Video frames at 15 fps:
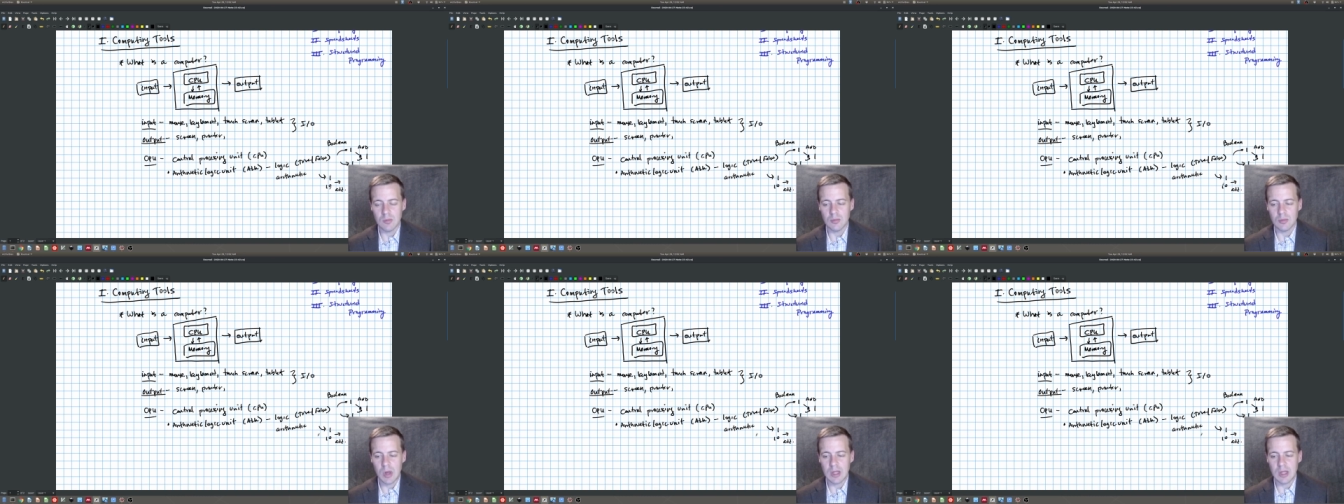
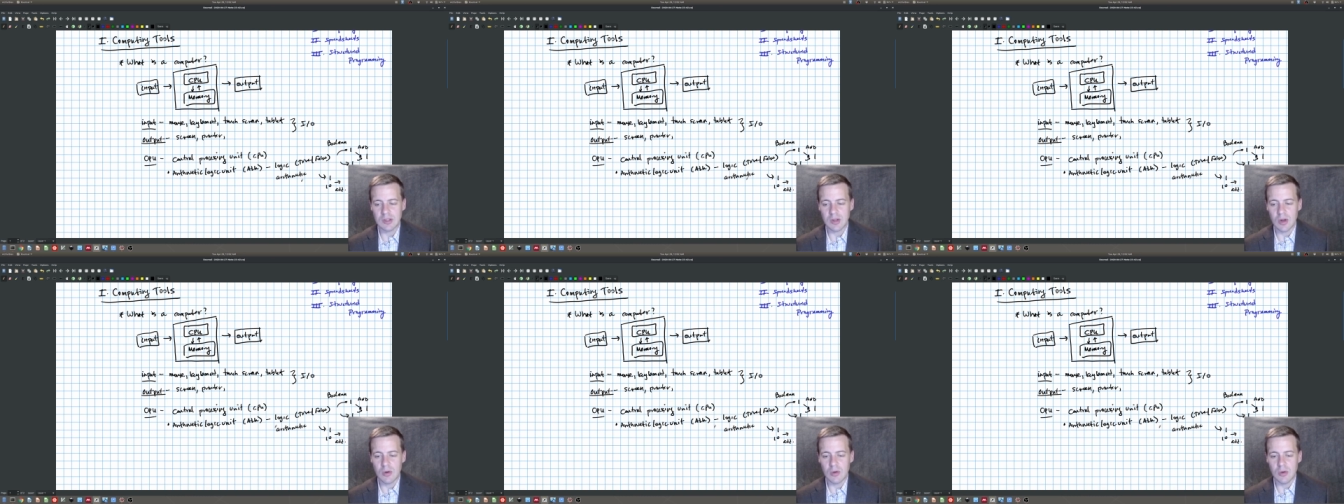and
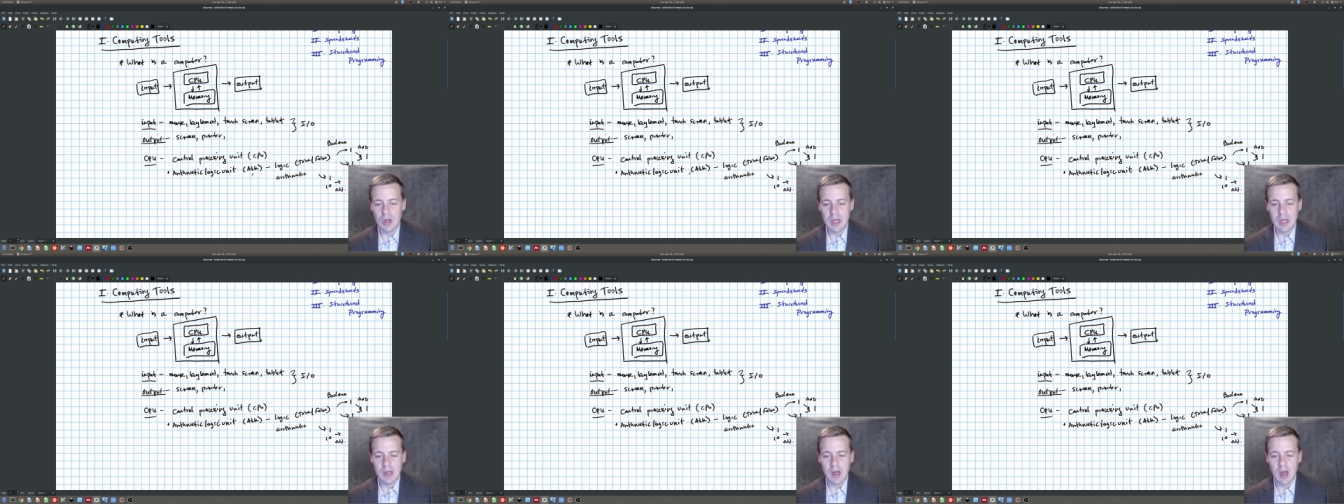so
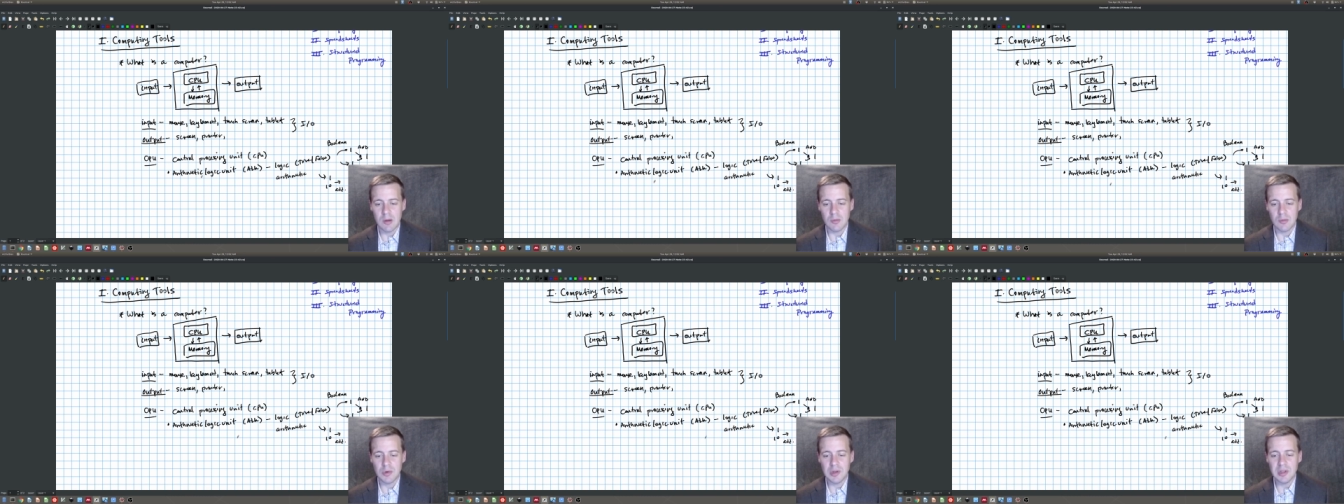
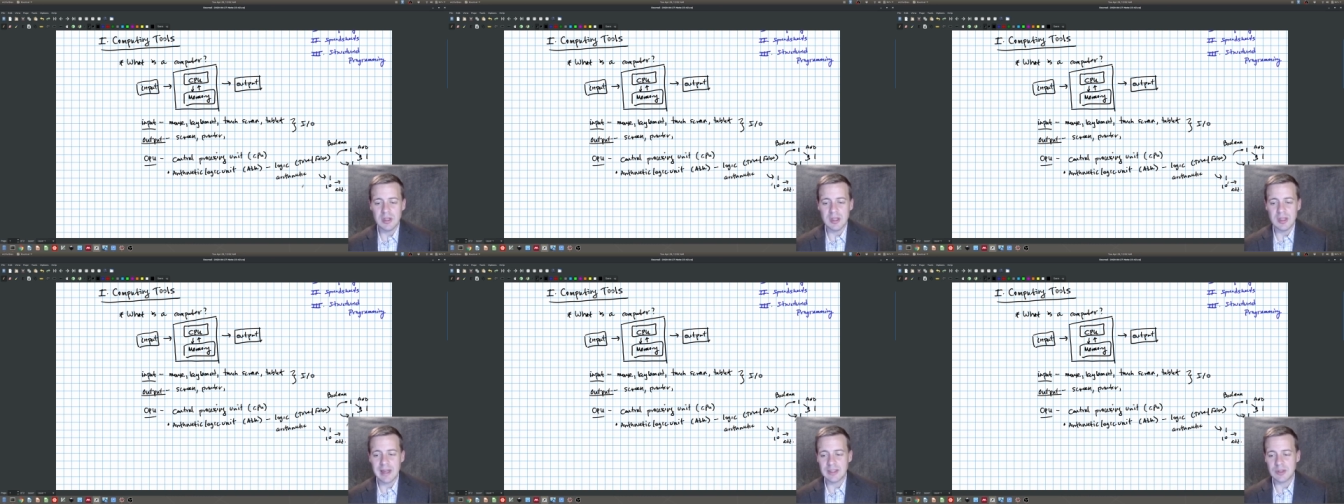really
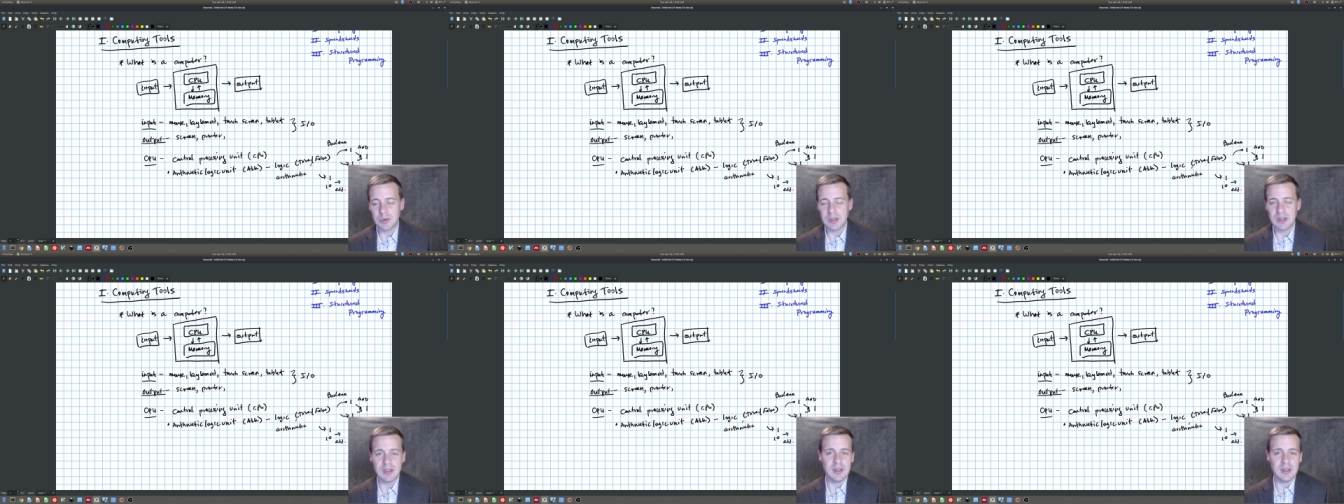that's what
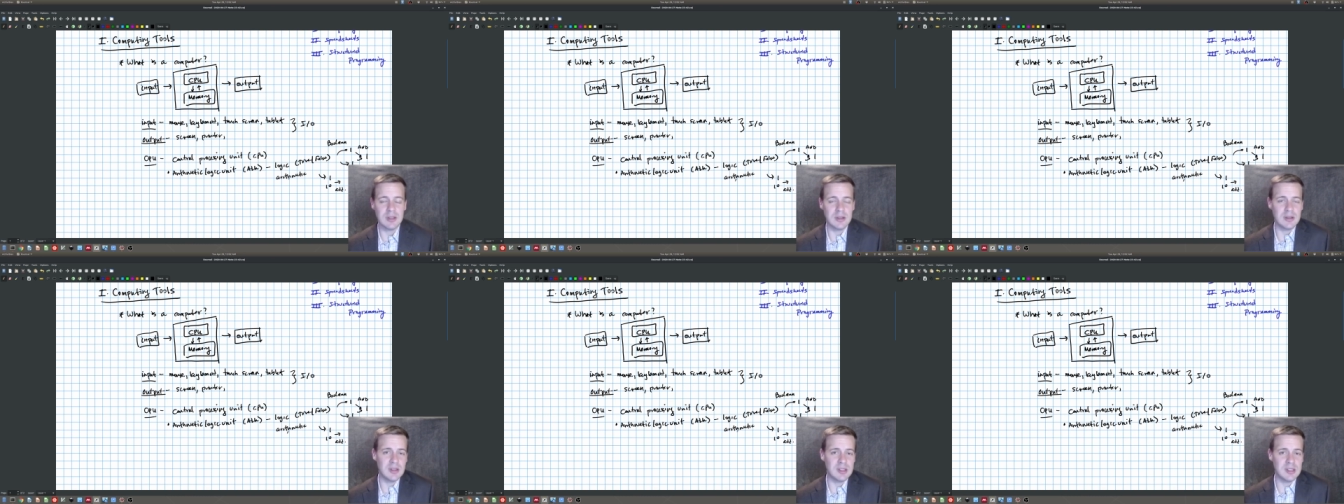the
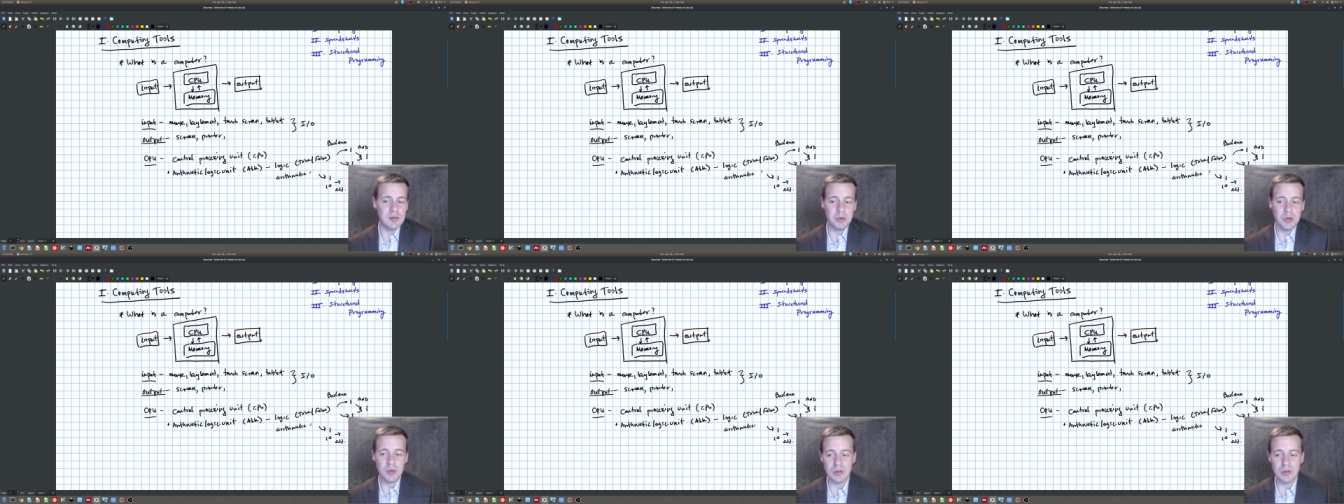
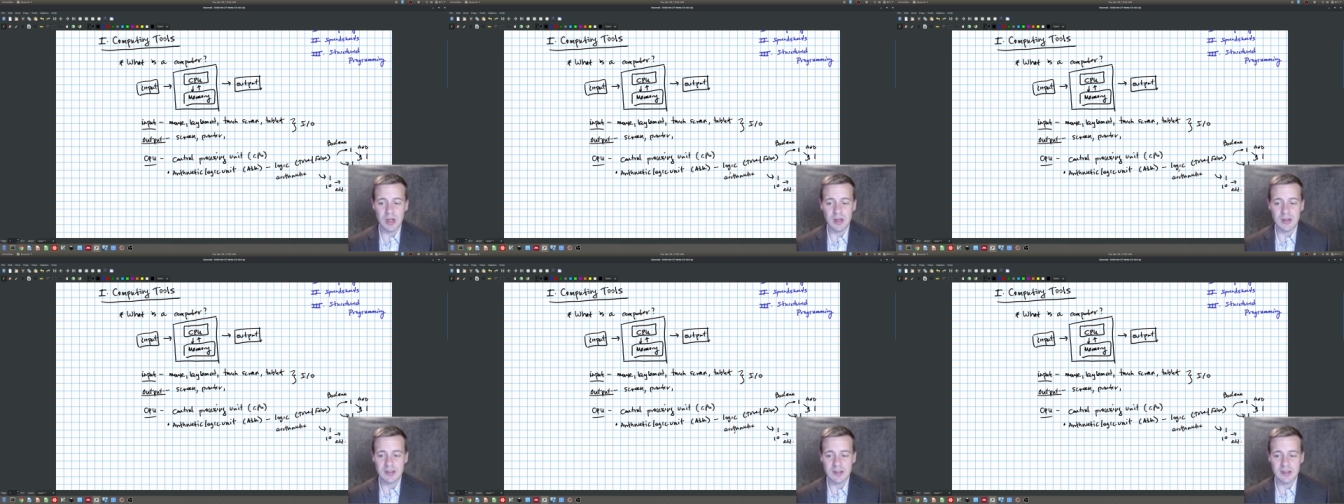CPU
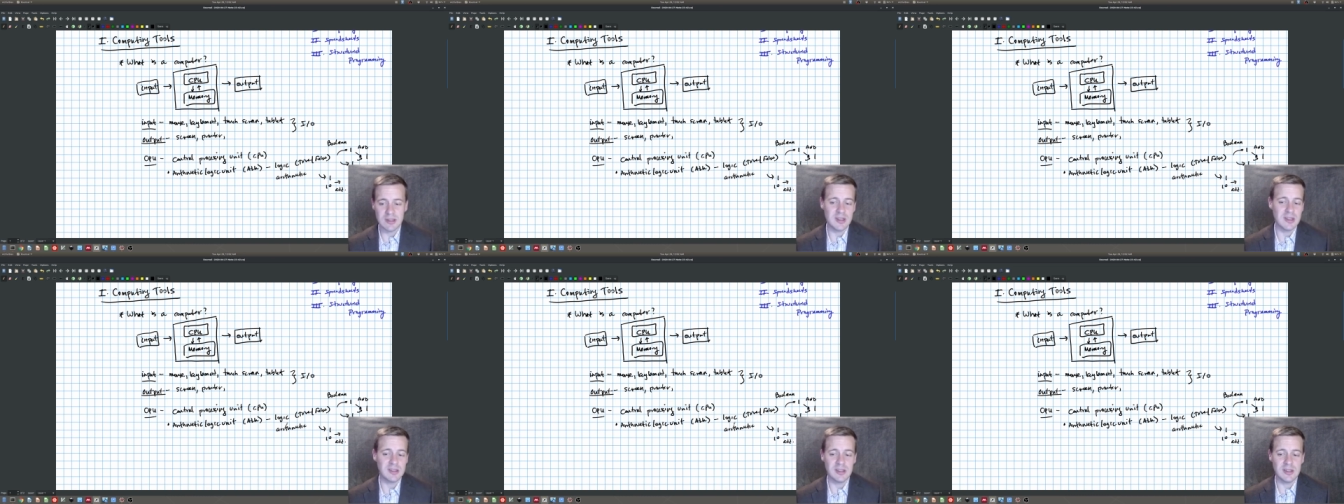does, is it
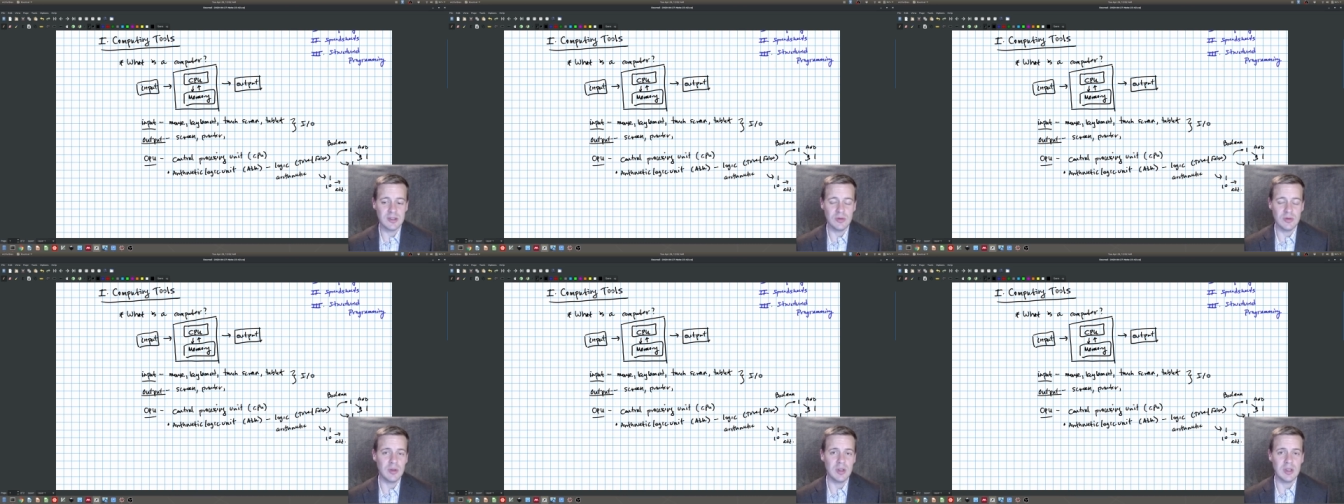does these 2
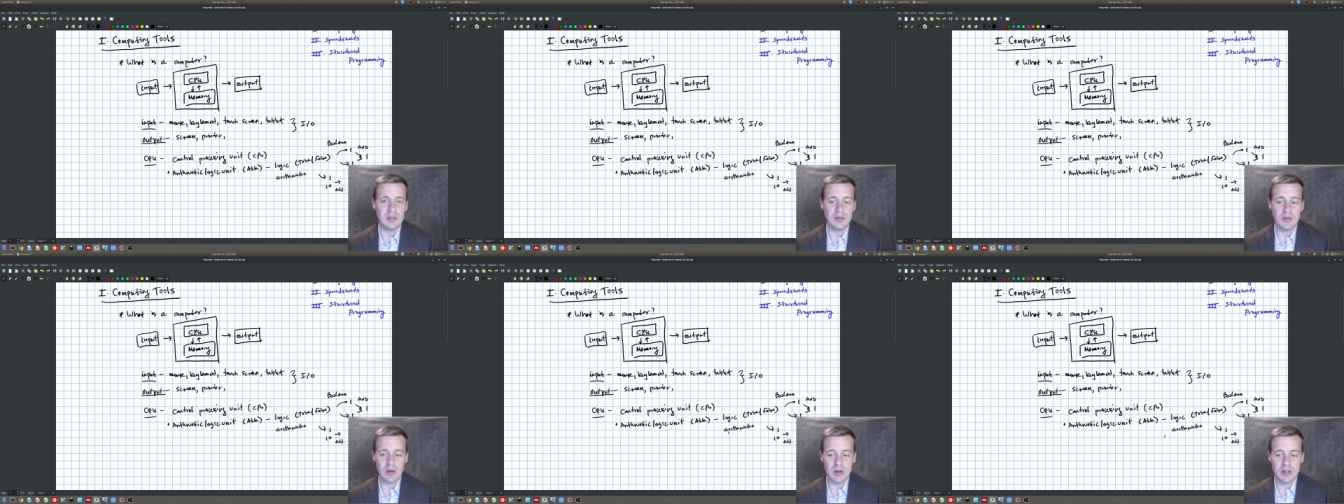things,
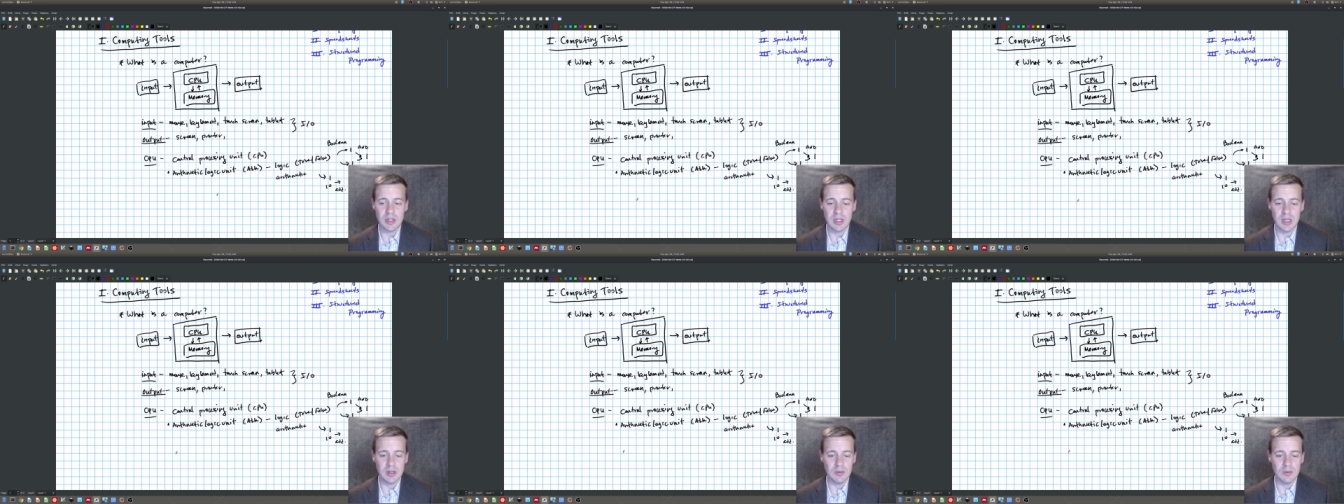logic
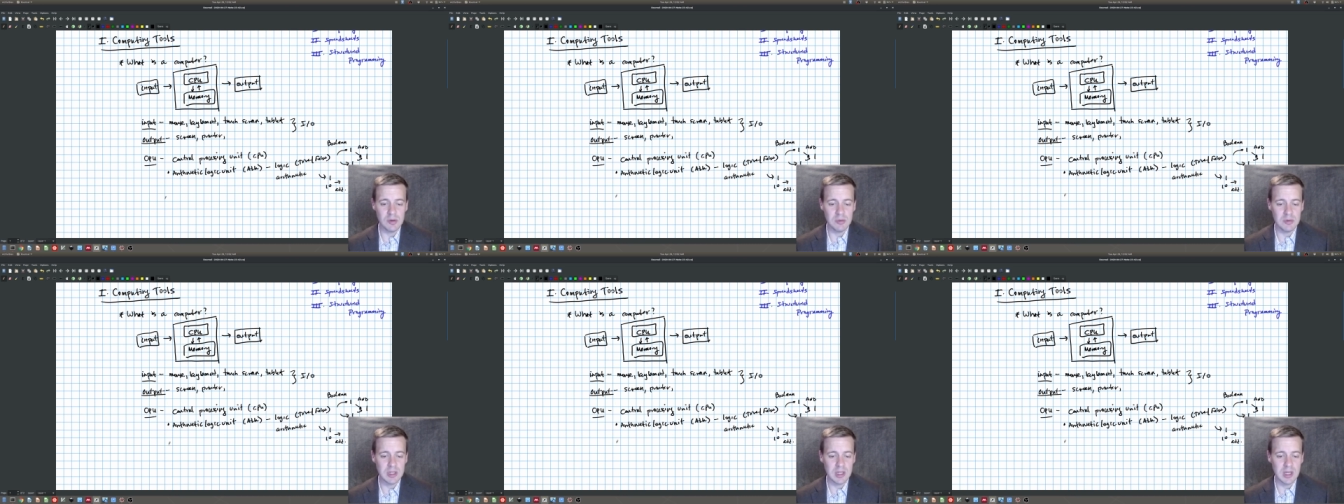and
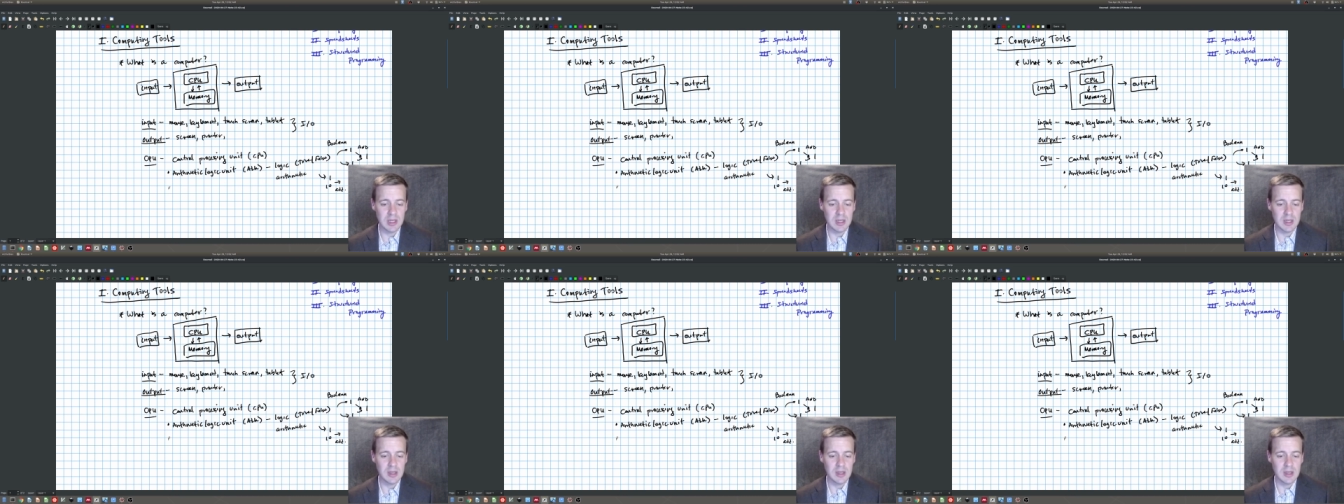arithmetic.